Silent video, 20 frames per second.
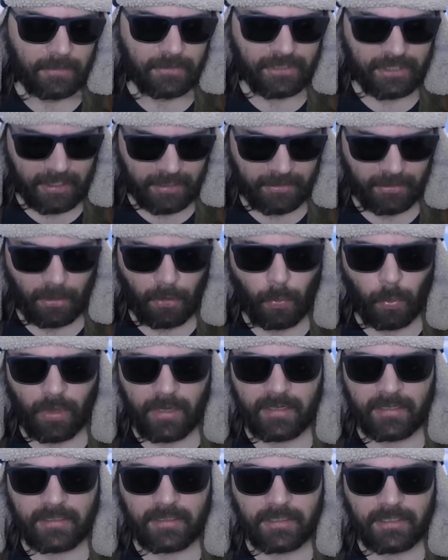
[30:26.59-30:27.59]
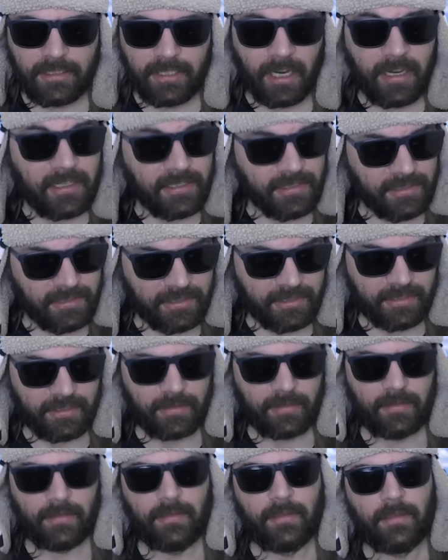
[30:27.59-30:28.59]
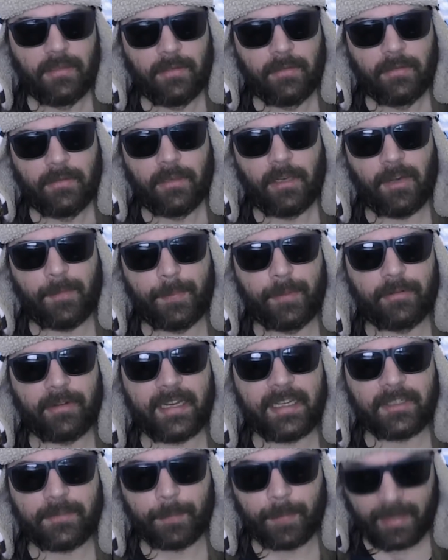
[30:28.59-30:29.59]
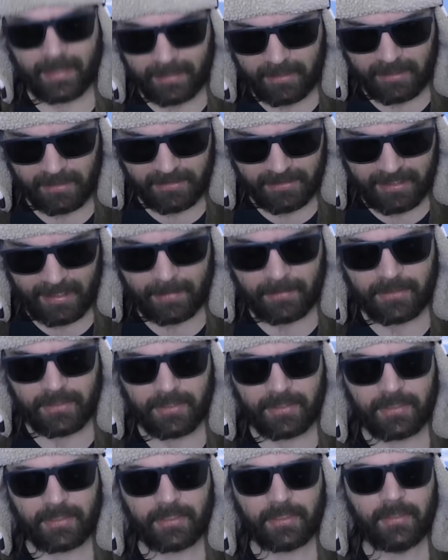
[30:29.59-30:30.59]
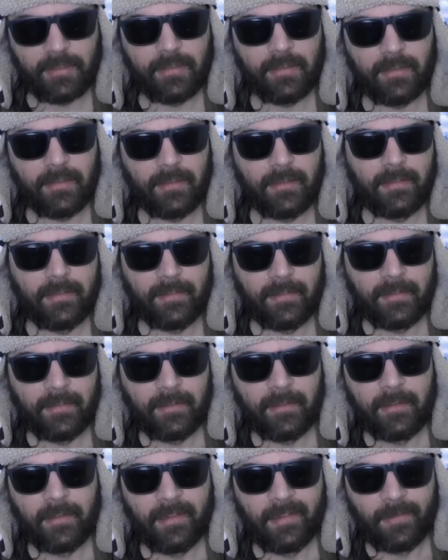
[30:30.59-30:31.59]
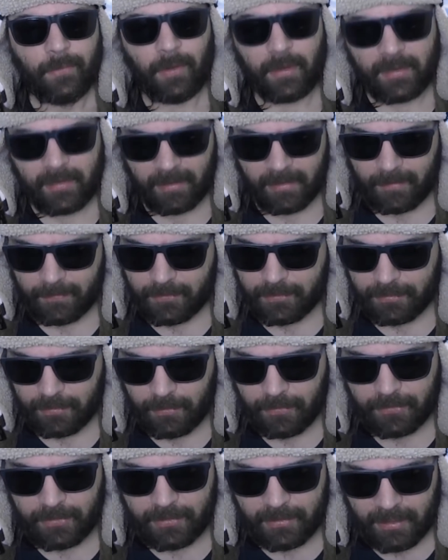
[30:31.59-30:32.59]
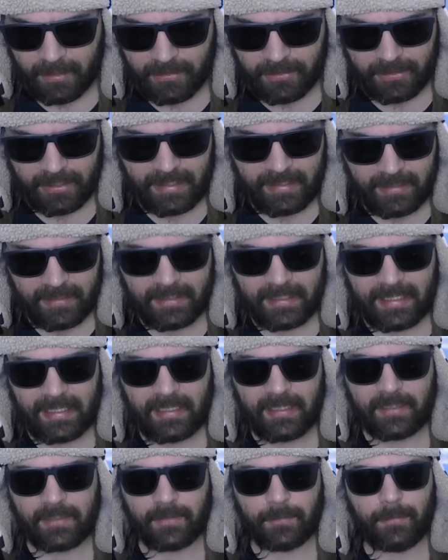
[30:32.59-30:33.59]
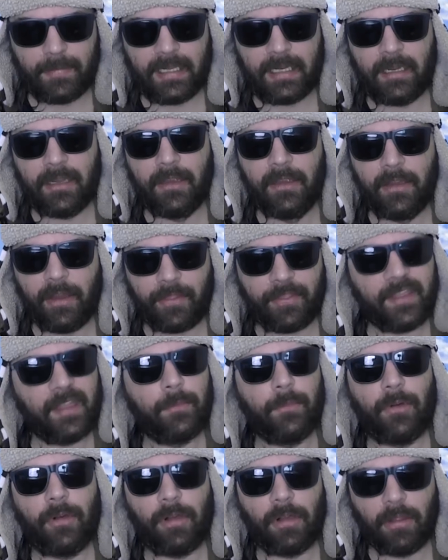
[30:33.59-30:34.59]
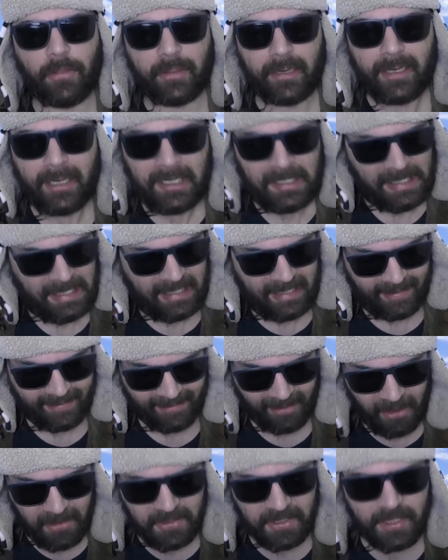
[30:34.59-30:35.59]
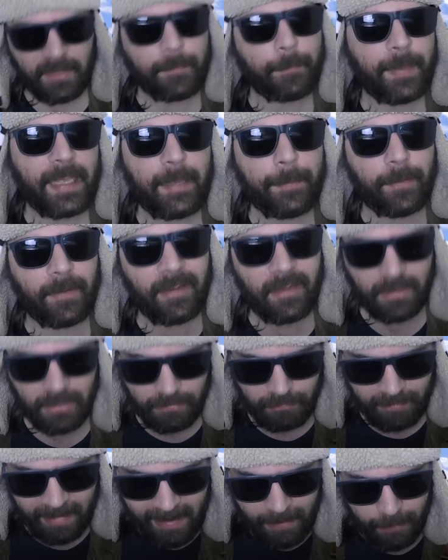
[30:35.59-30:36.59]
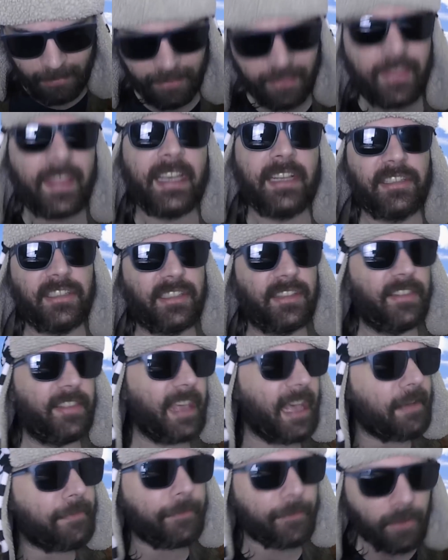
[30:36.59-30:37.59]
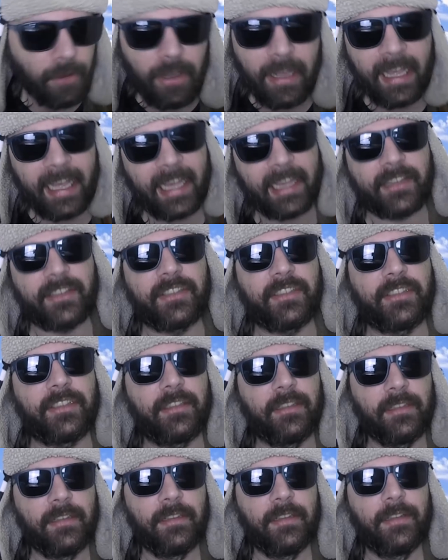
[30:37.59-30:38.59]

Do you know what does operate by consensus? What kind of truth does indeed mean nothing more than lots of people agree with this, therefore X?